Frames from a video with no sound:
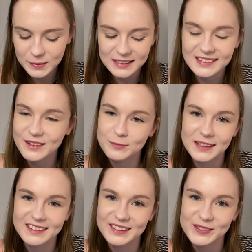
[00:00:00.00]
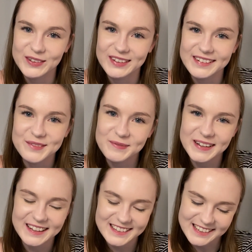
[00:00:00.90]
Please give me the alternative
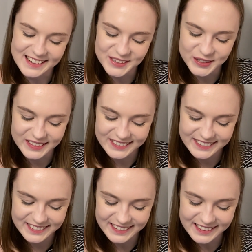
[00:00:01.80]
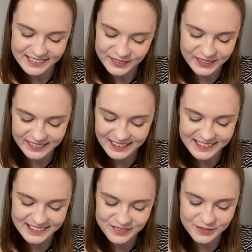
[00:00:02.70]
pronunciations. These are
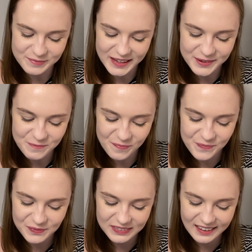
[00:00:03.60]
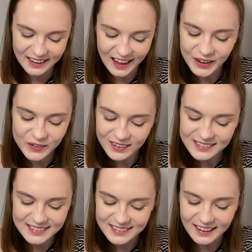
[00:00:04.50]
crazy for me.
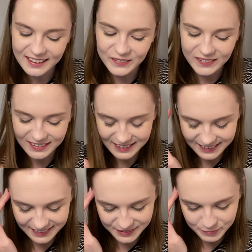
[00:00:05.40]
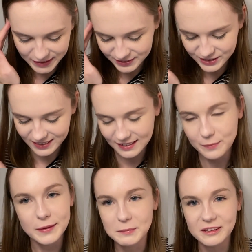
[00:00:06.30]
I can't like picture
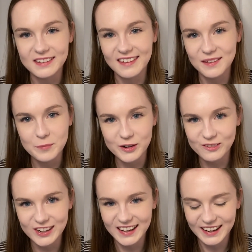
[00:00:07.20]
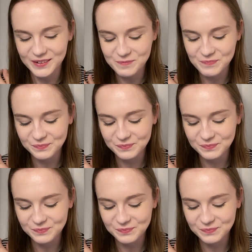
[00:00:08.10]
how people say them differently.